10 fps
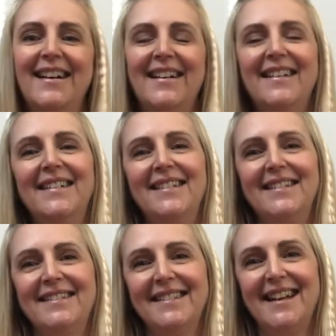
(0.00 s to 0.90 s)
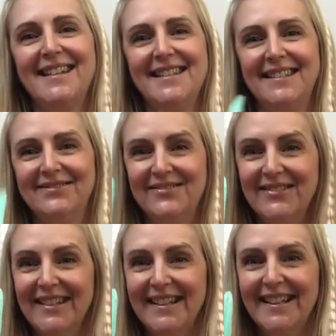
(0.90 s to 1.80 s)
Oh, that's
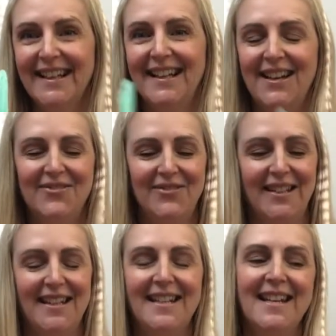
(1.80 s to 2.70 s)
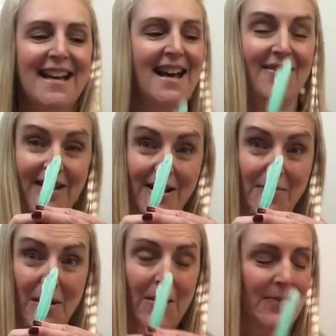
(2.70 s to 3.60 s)
really lovely. We're going to
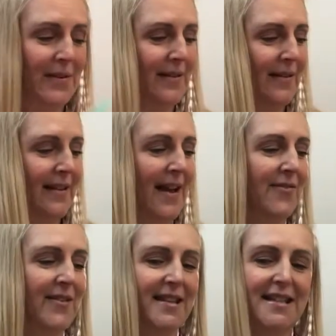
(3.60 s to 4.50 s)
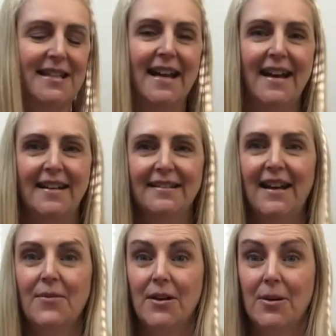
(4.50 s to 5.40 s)
pop our feather down,
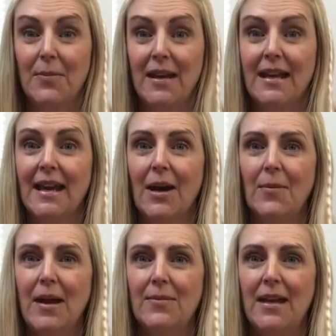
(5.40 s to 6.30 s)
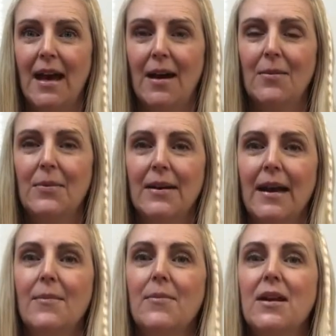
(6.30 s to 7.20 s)
and we're going to pick our baby up
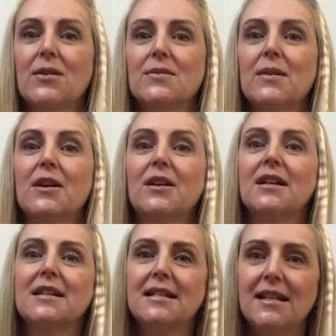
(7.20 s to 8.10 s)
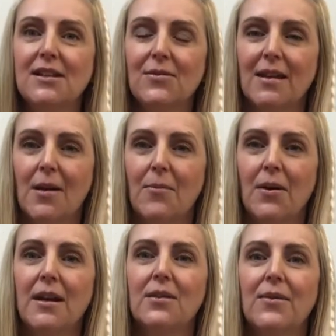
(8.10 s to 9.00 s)
because we're going to continue with our
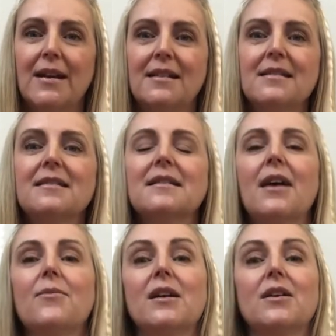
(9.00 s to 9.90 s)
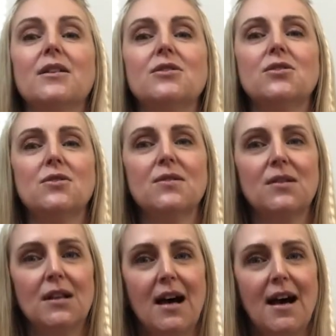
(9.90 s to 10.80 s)
body awareness and we're going to do
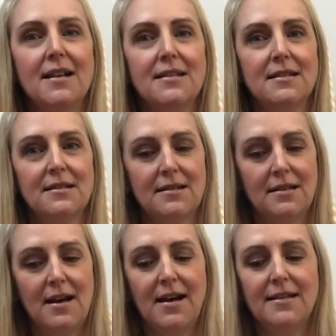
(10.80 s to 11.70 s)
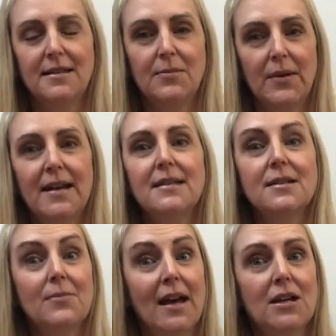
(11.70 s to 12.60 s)
slice the bread.
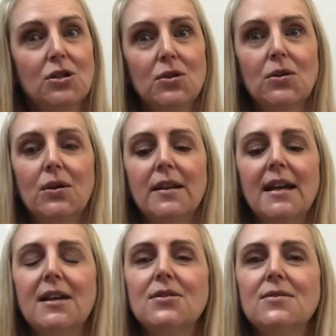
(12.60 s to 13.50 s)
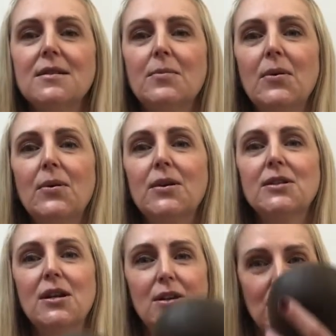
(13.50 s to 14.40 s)
So make sure that you
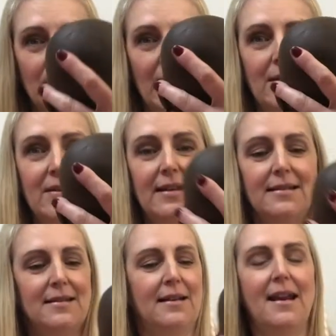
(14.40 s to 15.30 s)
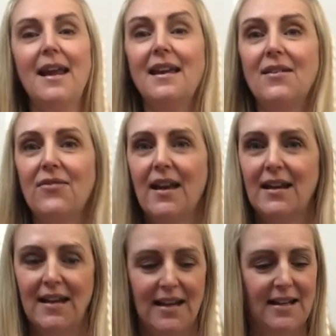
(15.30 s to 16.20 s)
support your baby's neck if they
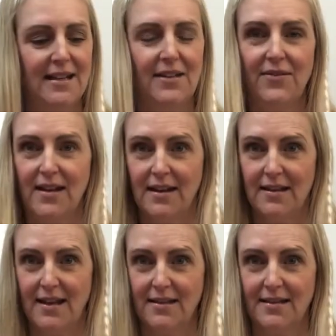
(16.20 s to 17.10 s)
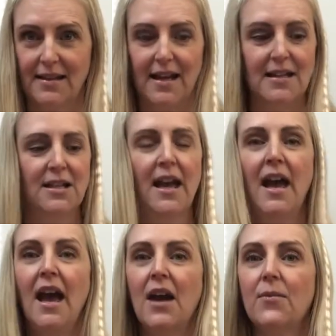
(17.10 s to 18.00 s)
need it, if they're at that stage.
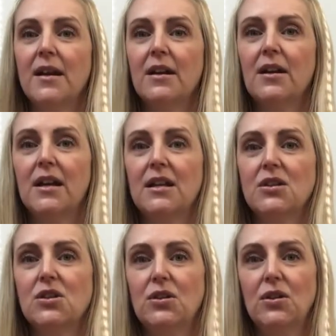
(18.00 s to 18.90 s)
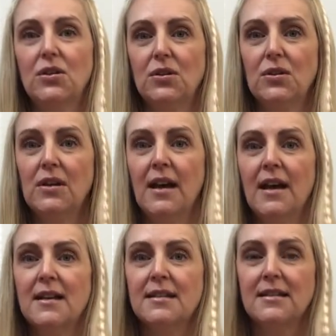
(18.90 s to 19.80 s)
And we are going to
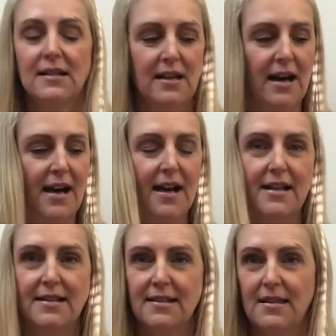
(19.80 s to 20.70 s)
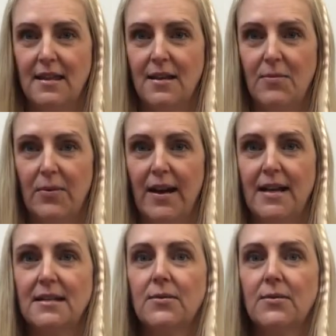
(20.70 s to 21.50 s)
slice the bread.